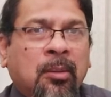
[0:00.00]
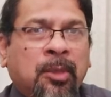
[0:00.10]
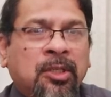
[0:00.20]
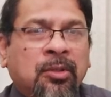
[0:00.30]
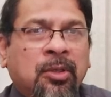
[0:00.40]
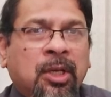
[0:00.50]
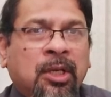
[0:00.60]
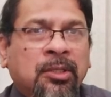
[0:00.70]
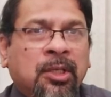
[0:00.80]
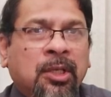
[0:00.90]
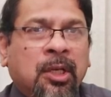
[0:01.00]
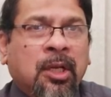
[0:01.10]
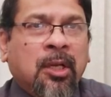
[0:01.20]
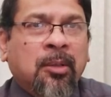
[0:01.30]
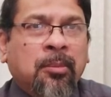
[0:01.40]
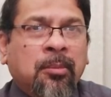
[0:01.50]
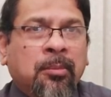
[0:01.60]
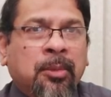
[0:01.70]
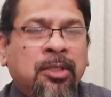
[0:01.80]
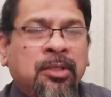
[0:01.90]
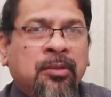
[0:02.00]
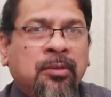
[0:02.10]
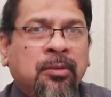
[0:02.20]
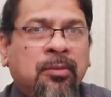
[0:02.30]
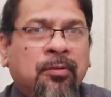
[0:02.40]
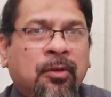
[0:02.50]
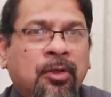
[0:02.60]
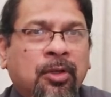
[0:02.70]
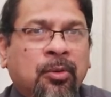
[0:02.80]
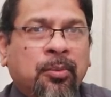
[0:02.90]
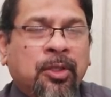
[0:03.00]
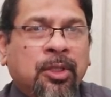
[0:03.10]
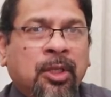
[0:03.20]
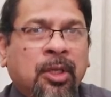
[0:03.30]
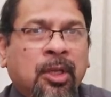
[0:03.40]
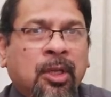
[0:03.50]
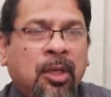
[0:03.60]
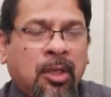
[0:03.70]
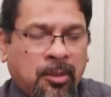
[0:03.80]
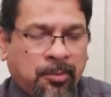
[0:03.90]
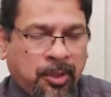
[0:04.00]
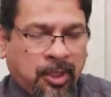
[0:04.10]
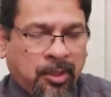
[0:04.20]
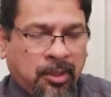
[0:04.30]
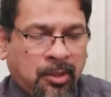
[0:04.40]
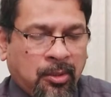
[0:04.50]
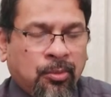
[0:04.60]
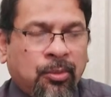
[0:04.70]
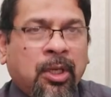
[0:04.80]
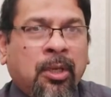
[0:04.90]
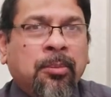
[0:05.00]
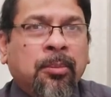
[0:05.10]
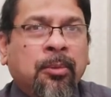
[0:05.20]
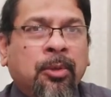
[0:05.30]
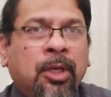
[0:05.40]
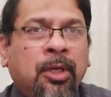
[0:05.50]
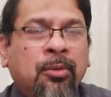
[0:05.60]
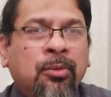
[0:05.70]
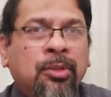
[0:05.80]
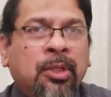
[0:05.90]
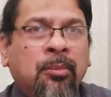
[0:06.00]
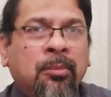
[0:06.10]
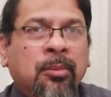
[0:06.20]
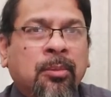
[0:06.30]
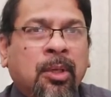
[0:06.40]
muscle relaxant, and medicine for neuropathic pain. We can do some